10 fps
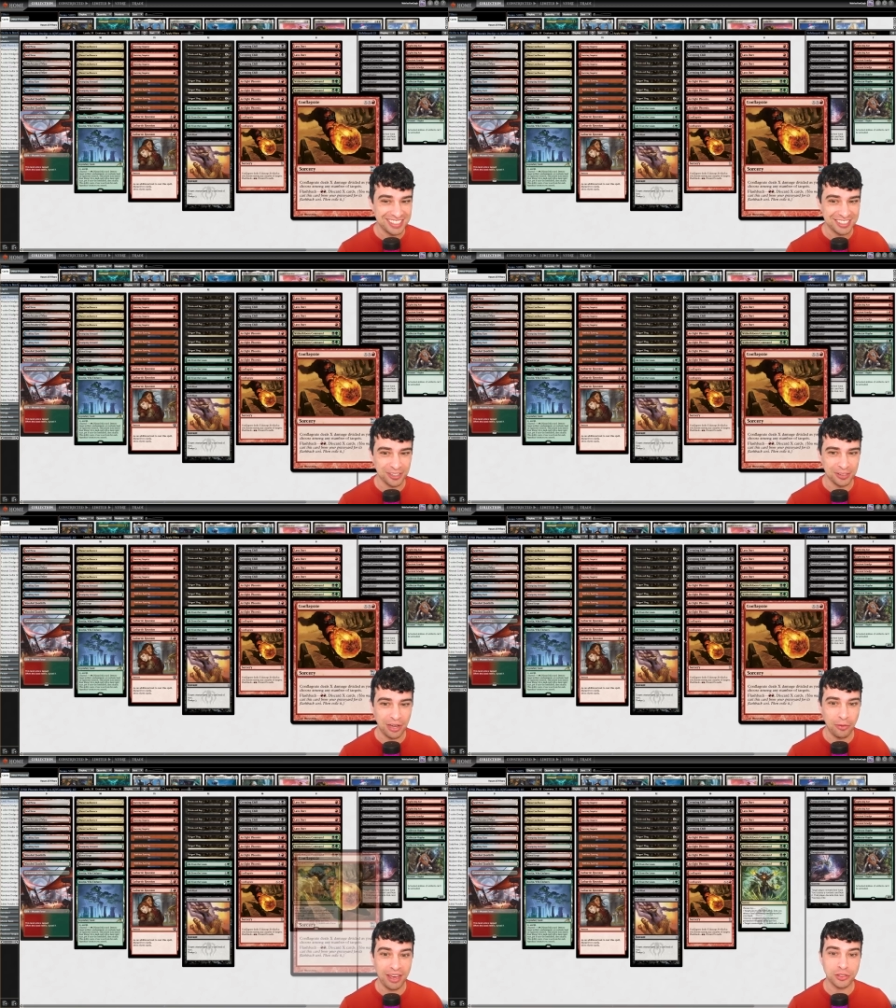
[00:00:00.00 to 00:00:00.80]
So
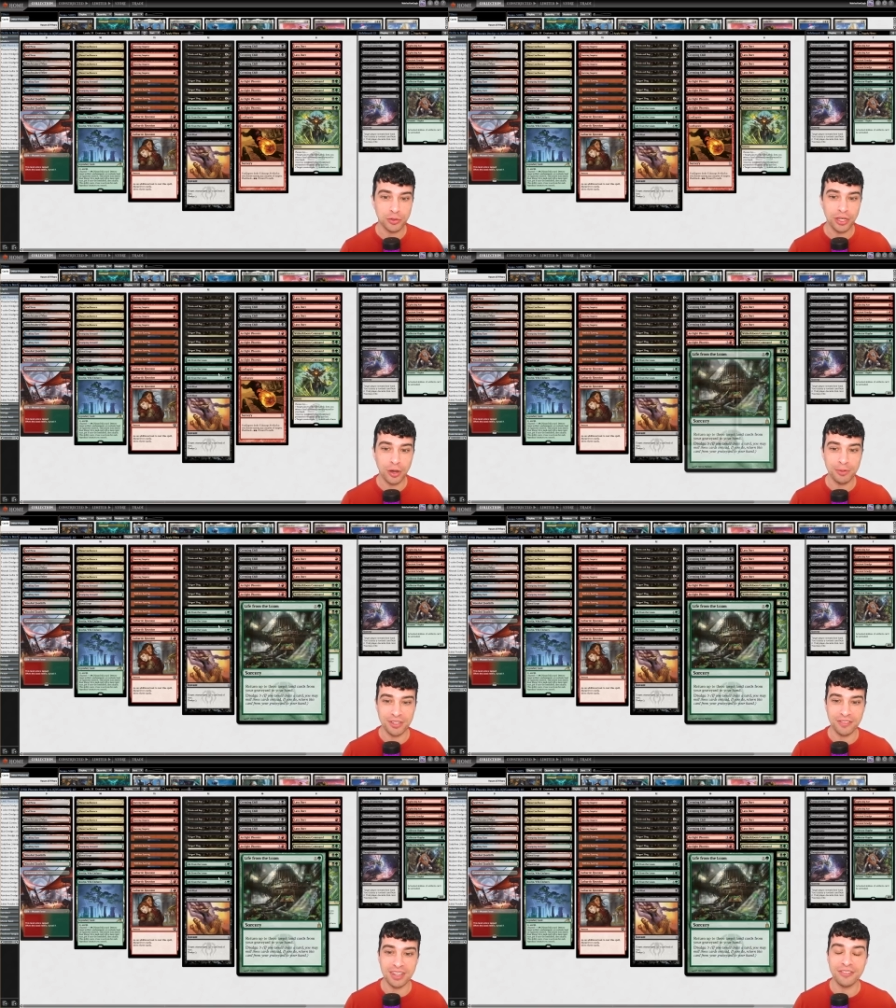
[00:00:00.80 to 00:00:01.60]
now we have 3
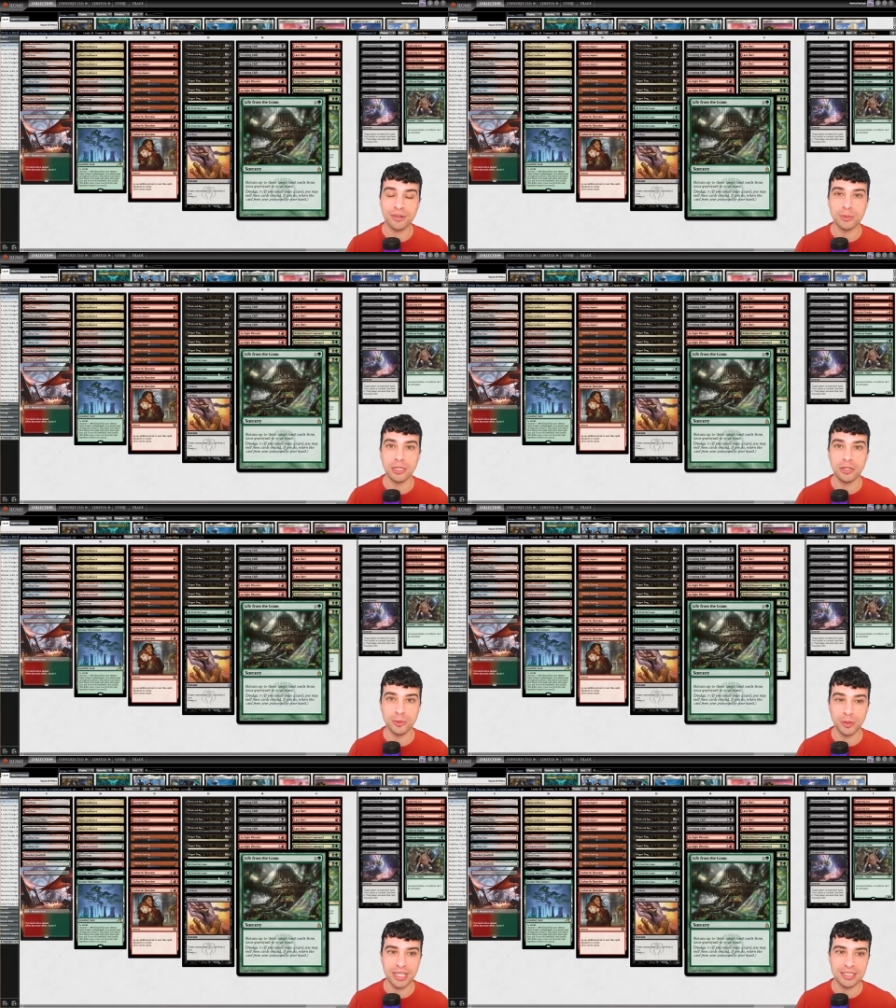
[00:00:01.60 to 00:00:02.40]
copies of Life from the
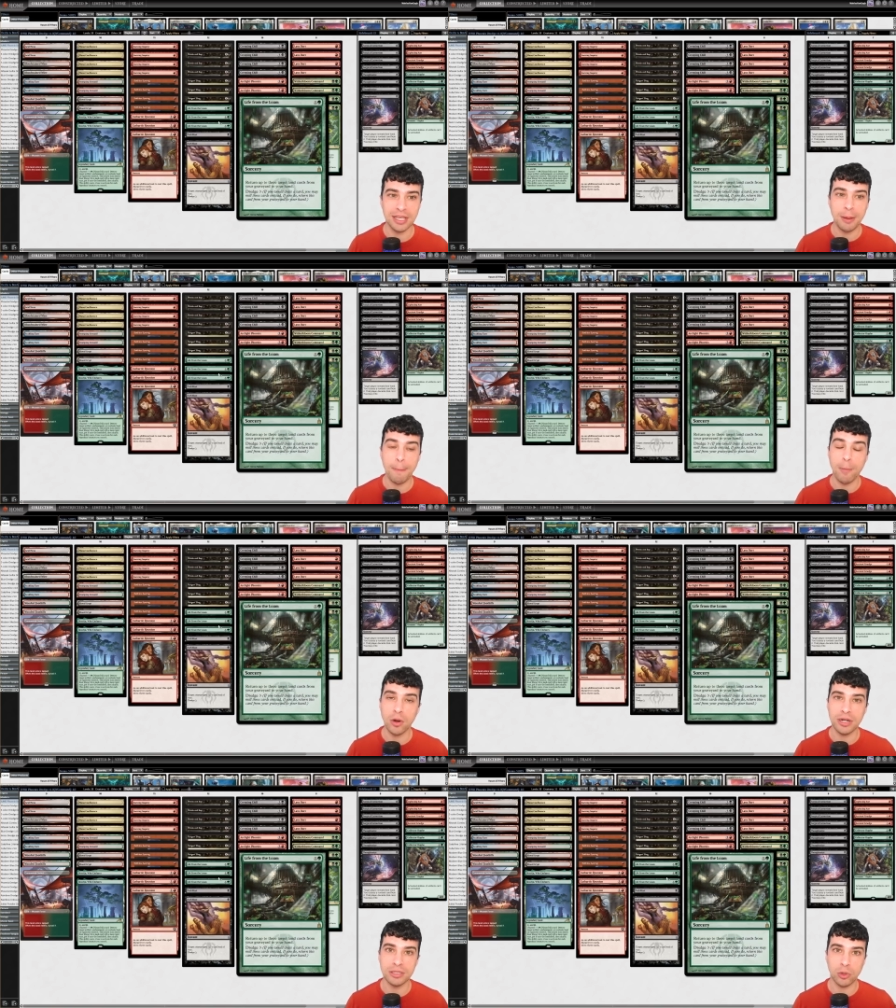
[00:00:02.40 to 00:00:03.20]
Loam to get
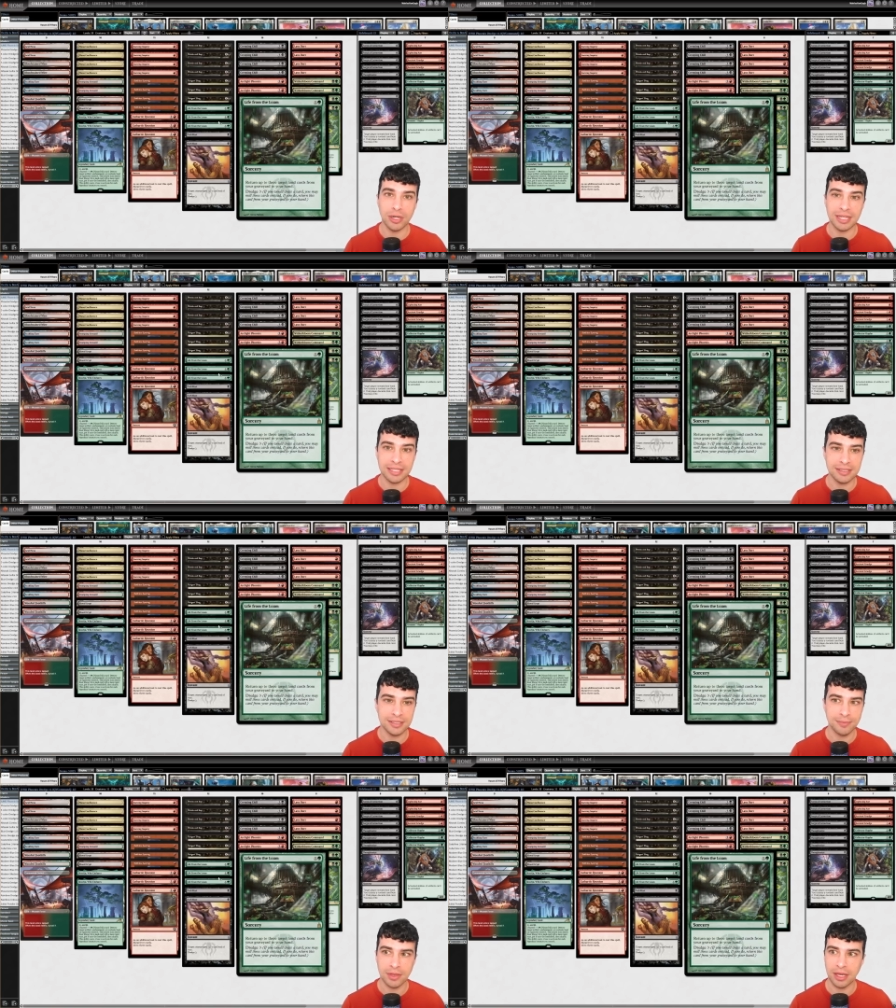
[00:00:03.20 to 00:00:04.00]
more and more
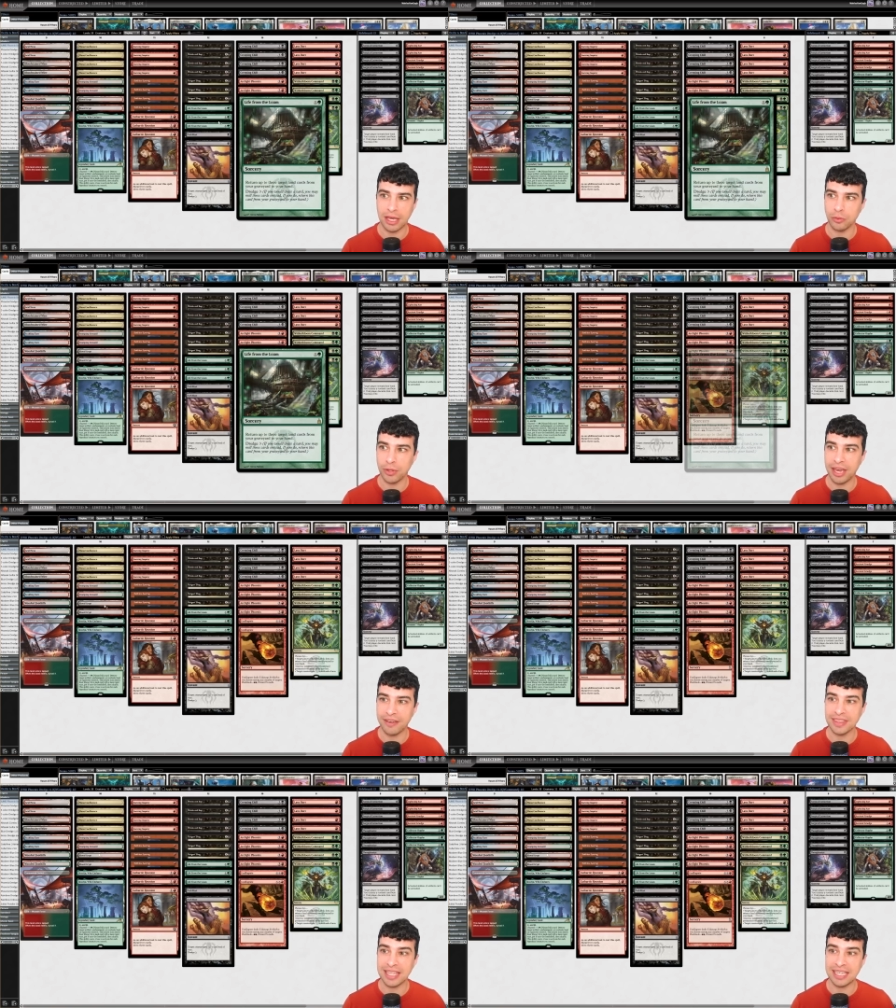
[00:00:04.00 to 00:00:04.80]
lands, and we
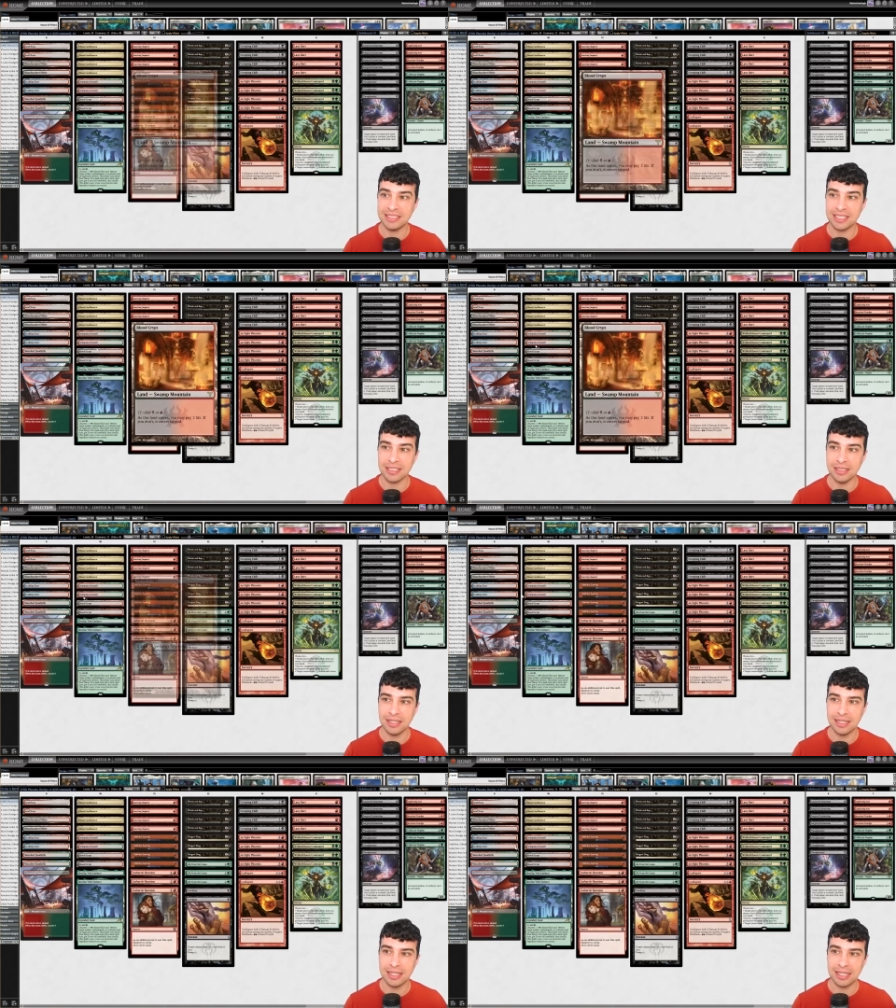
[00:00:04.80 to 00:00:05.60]
have 19
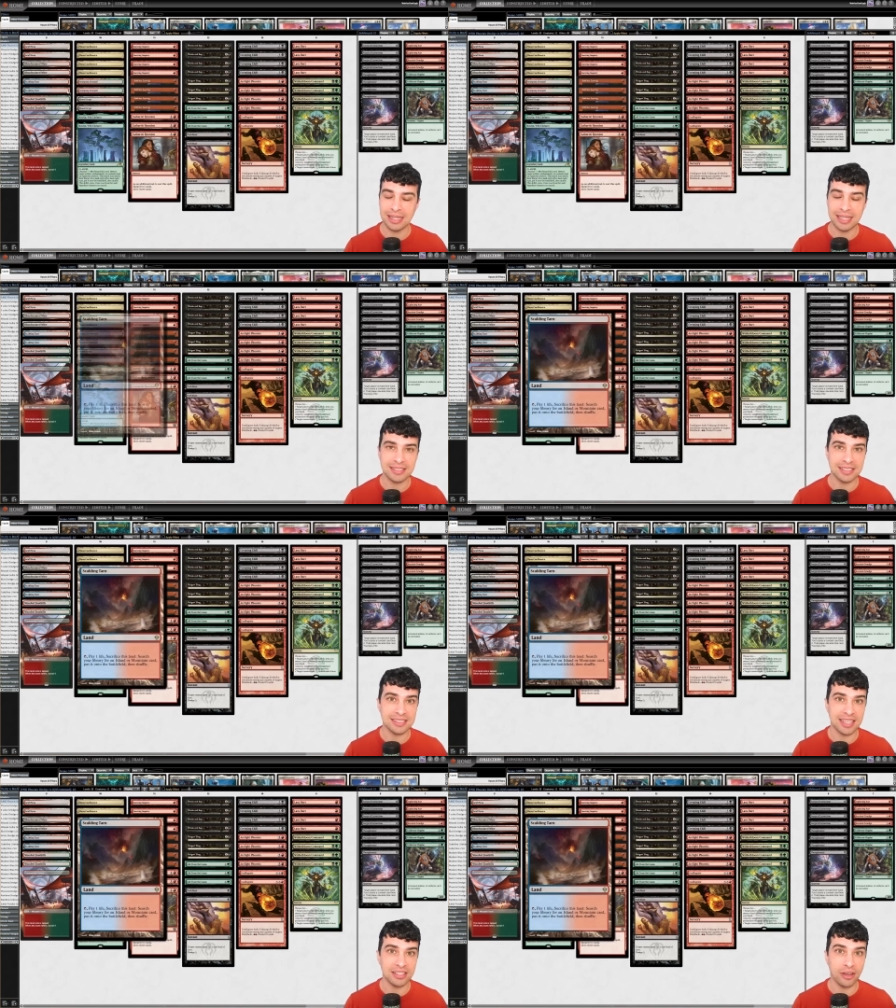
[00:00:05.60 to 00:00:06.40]
lands
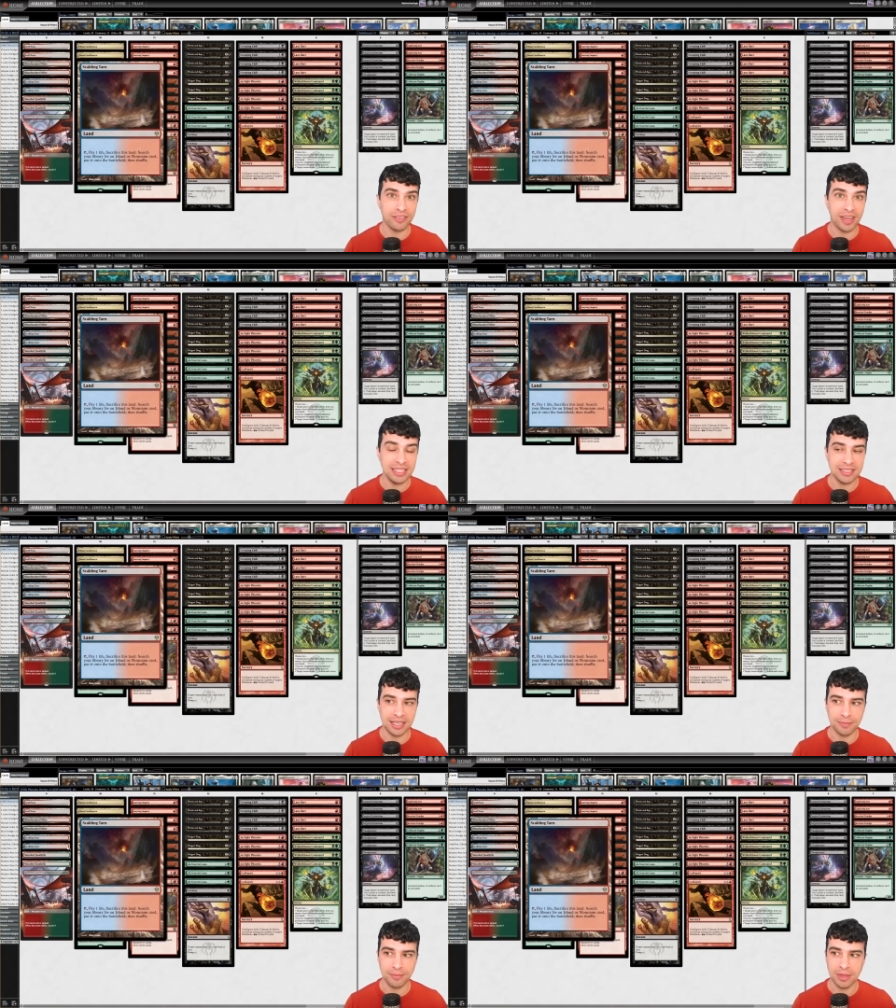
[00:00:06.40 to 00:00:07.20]
instead of 18.